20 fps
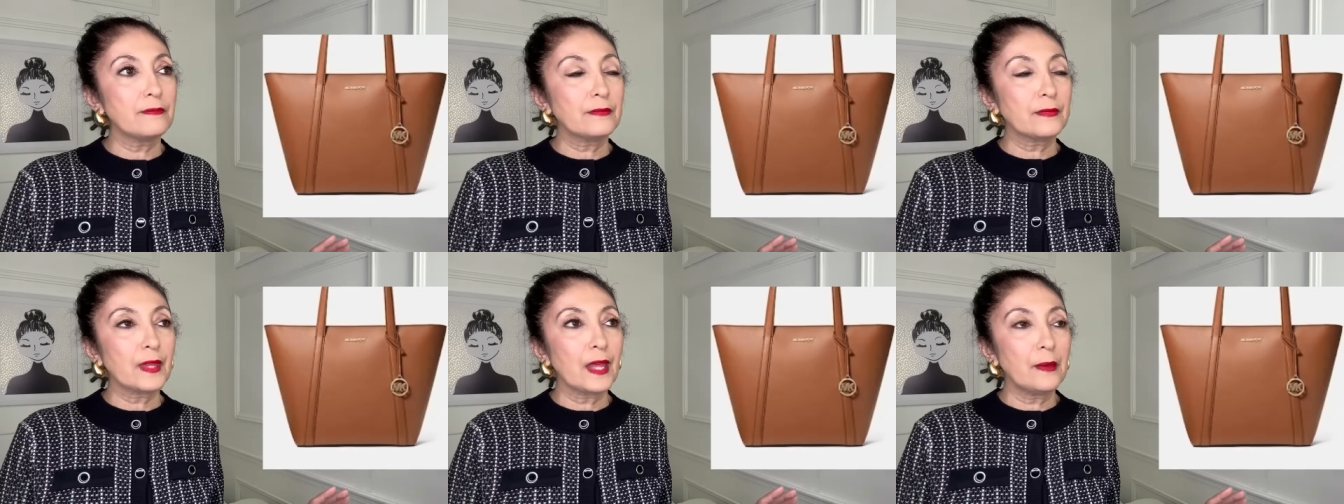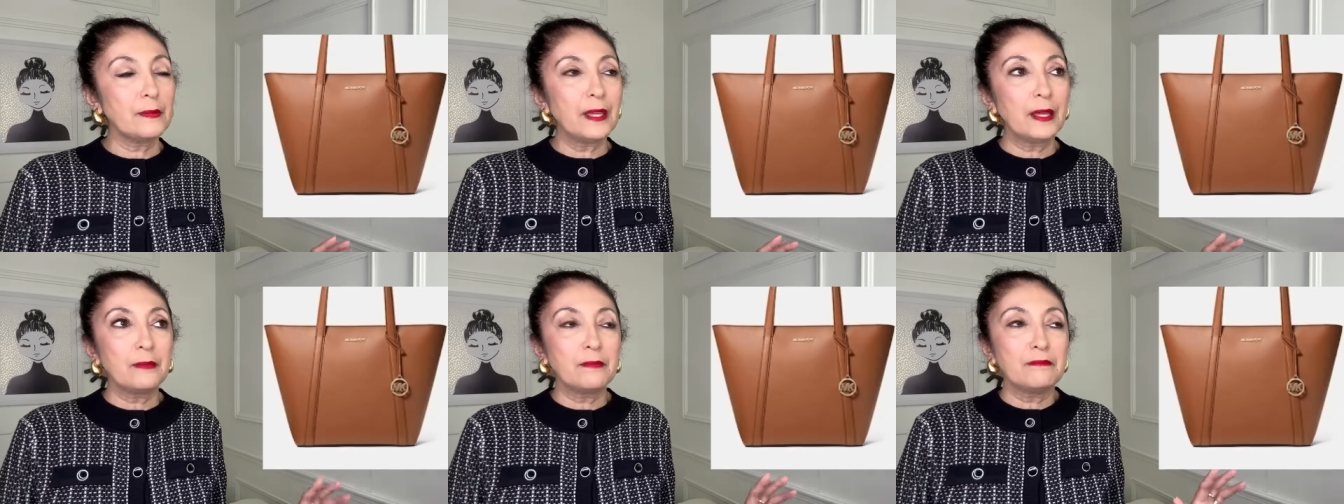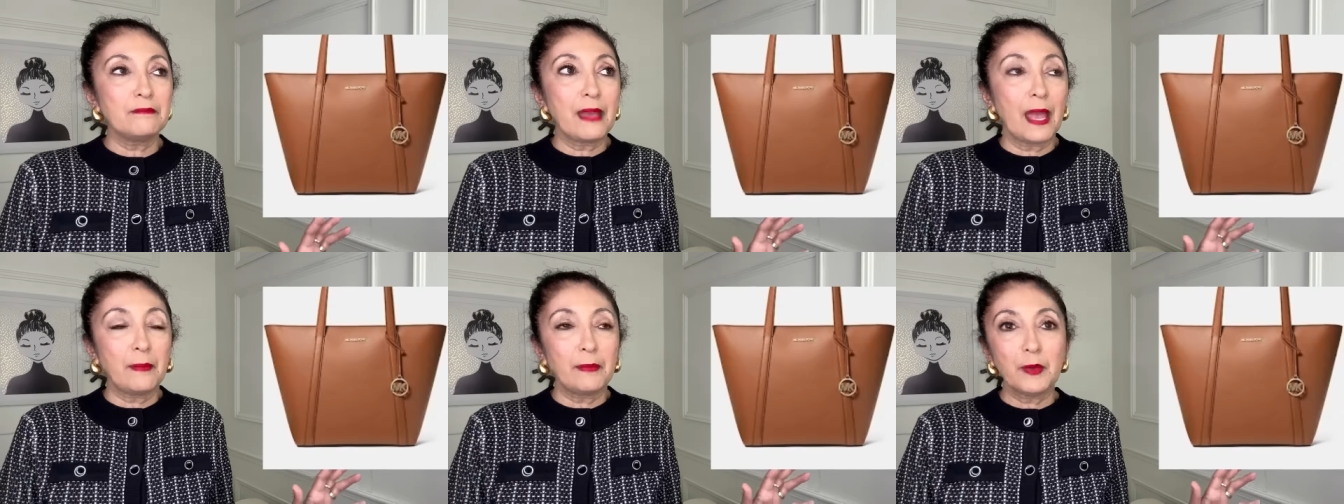I mean,
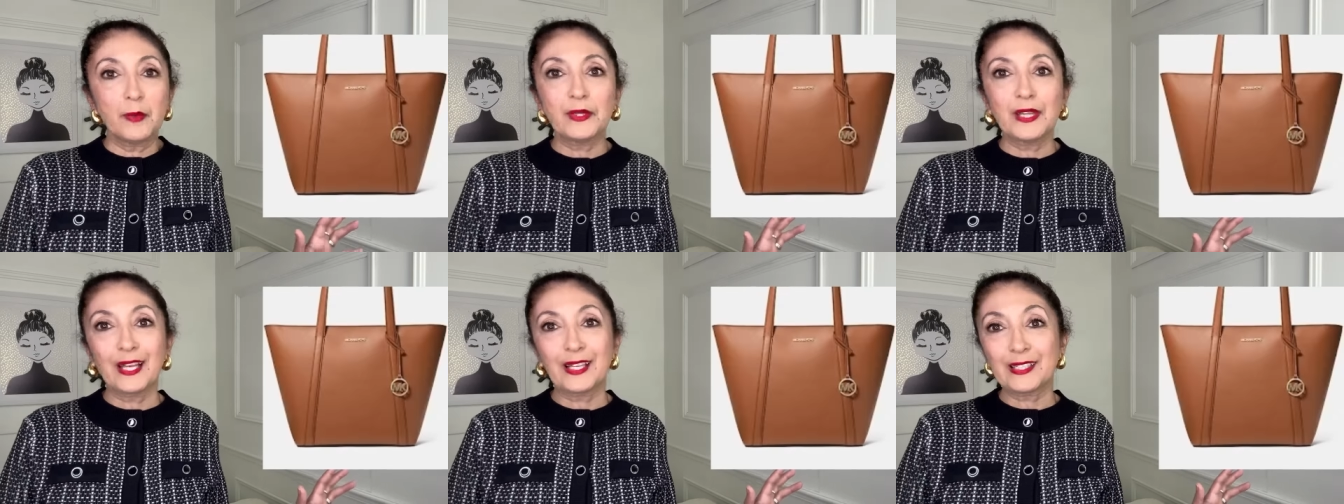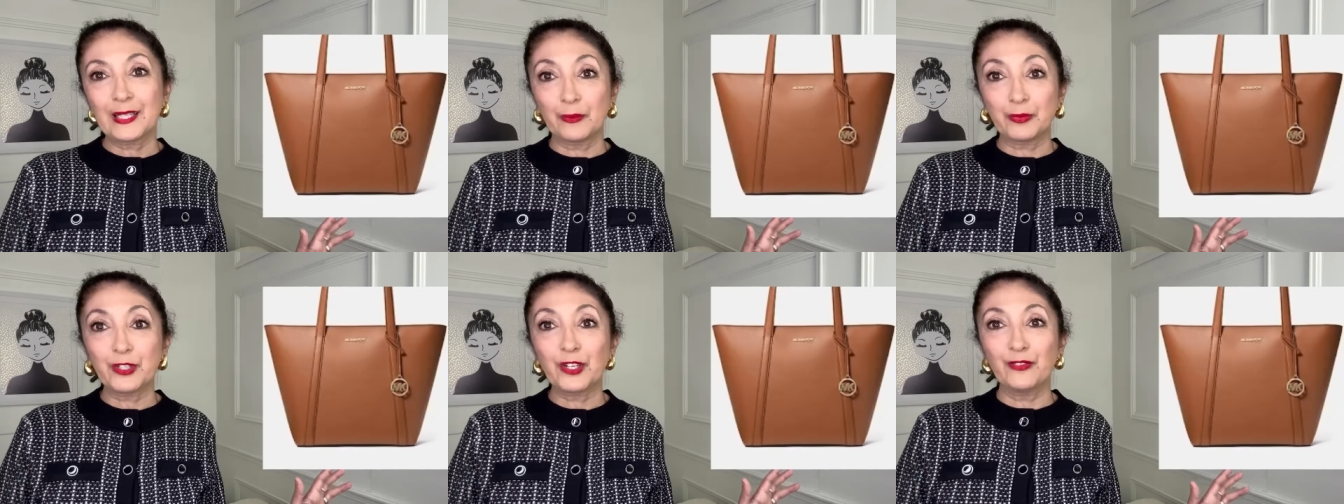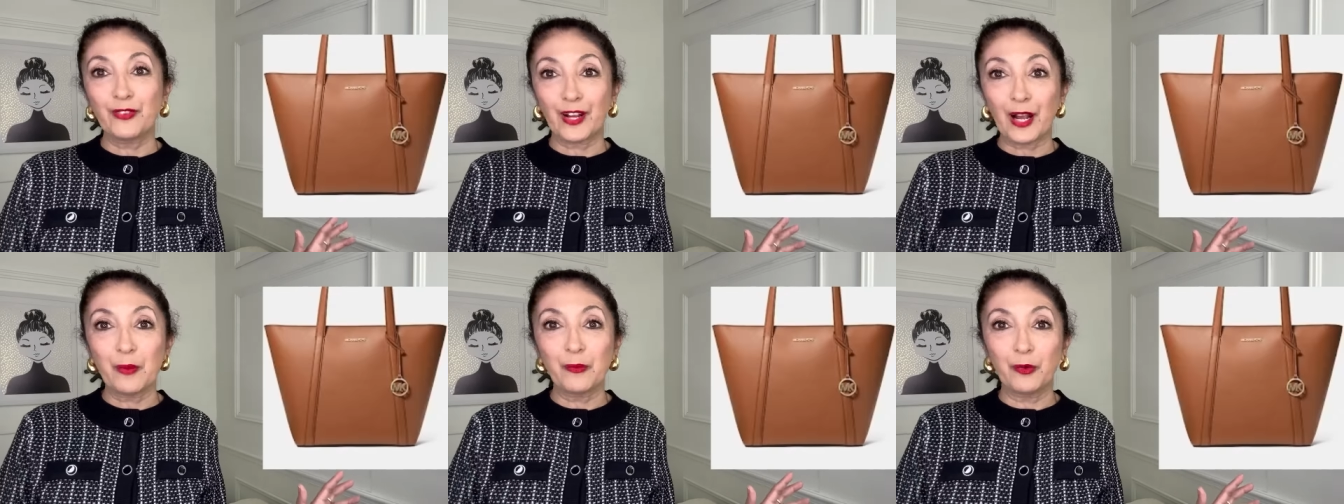maybe with the exception of
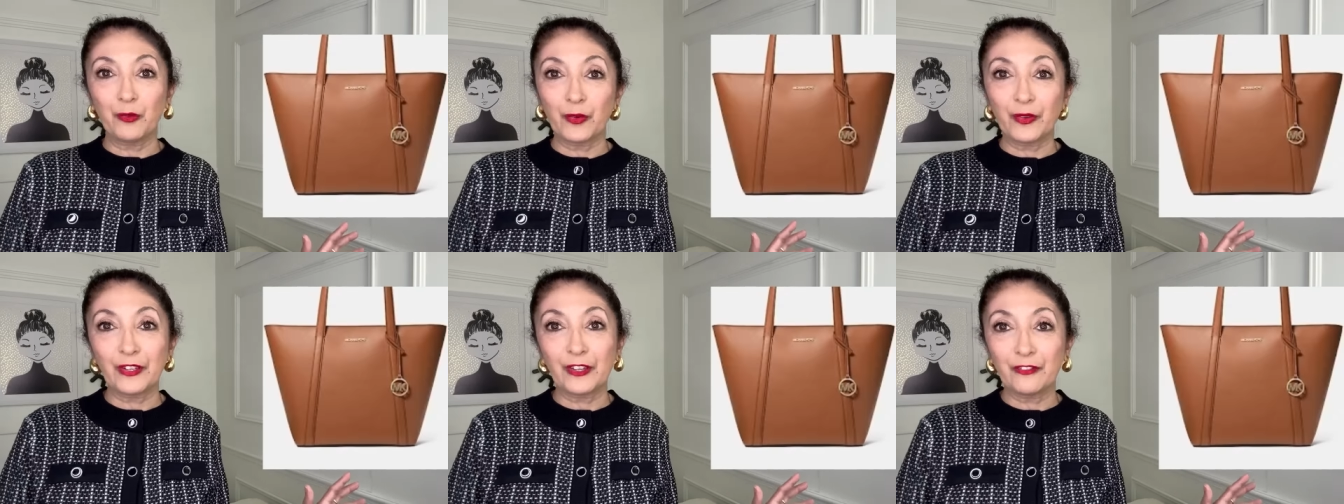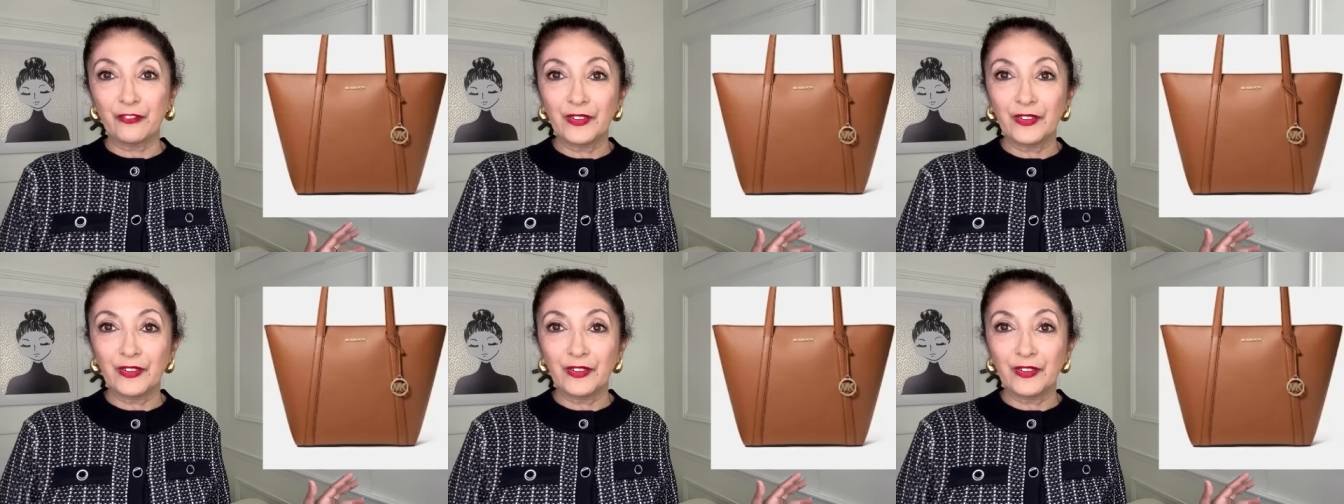a couple really,